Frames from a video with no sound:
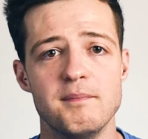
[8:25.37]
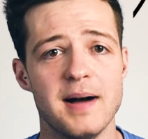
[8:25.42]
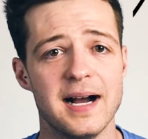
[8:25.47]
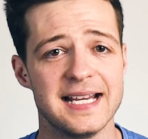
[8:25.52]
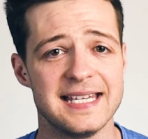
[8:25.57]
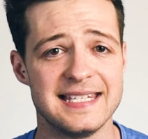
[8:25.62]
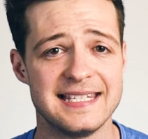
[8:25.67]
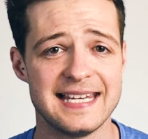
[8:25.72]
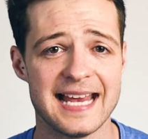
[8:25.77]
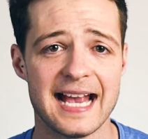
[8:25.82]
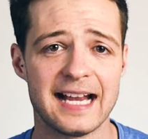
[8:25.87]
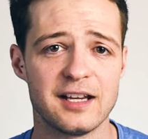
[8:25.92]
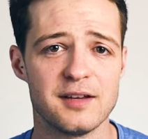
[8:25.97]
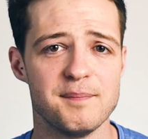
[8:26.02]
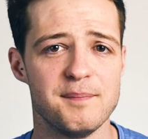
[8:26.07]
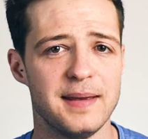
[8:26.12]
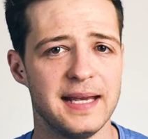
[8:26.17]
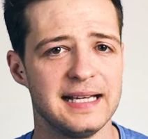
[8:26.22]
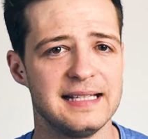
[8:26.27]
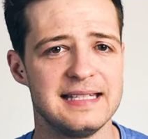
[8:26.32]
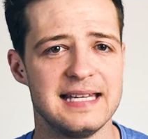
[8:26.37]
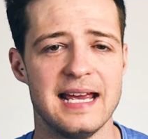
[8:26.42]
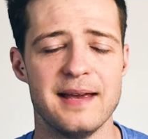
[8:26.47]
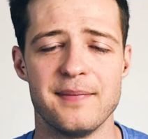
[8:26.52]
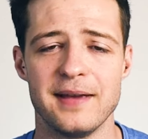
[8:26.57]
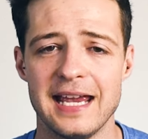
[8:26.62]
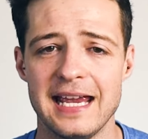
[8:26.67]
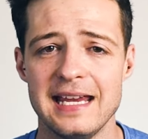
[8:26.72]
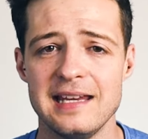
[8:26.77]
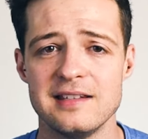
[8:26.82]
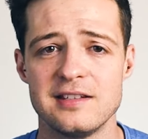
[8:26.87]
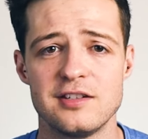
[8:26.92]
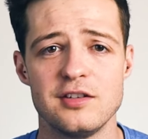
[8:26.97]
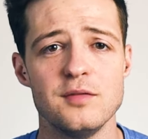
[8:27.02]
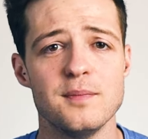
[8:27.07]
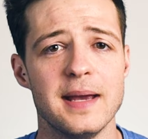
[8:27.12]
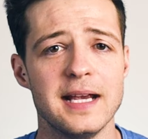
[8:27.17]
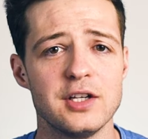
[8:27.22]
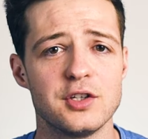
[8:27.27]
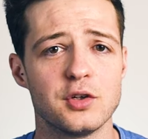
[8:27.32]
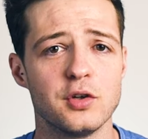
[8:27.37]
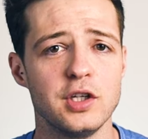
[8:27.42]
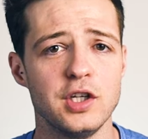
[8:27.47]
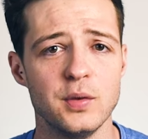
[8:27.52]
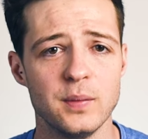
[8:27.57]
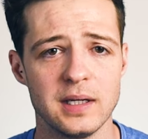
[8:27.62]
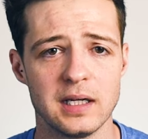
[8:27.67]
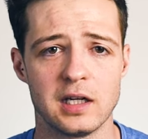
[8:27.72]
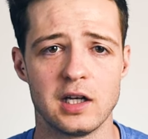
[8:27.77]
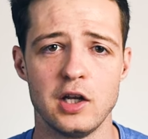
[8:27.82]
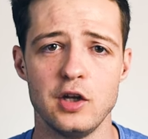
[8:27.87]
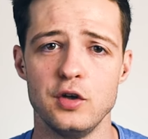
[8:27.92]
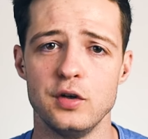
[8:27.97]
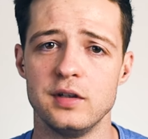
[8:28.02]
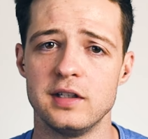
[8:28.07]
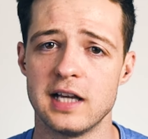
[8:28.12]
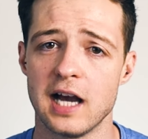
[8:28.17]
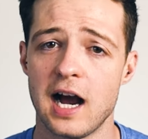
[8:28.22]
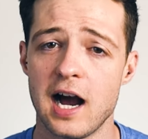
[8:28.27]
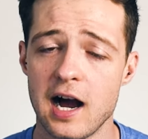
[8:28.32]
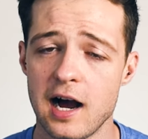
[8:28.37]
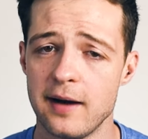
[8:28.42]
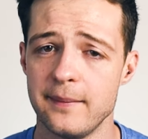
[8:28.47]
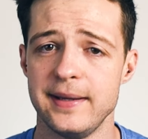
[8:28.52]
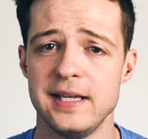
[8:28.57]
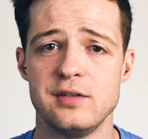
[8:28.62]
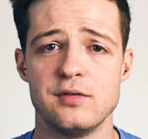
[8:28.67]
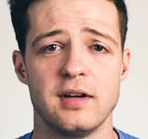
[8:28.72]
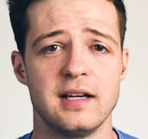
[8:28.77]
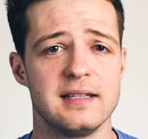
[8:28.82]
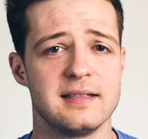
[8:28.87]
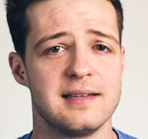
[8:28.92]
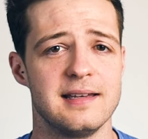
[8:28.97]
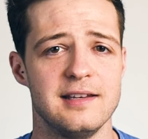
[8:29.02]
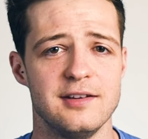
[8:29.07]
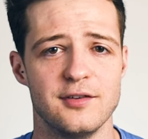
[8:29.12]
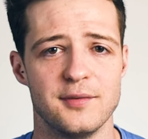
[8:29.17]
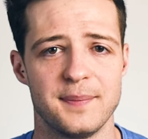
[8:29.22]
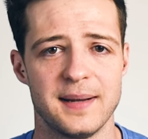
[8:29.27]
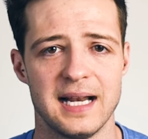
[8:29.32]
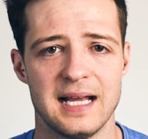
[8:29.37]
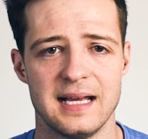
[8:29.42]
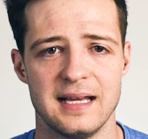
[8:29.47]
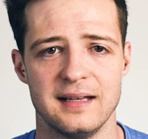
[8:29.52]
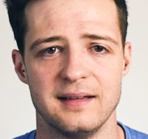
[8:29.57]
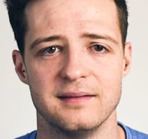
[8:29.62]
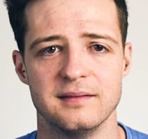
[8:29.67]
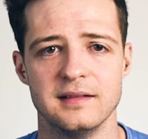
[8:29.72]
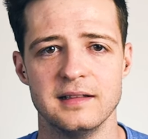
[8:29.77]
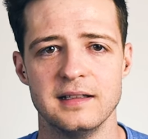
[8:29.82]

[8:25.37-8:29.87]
My second big tip is to make sure you include carby drinks in your plan.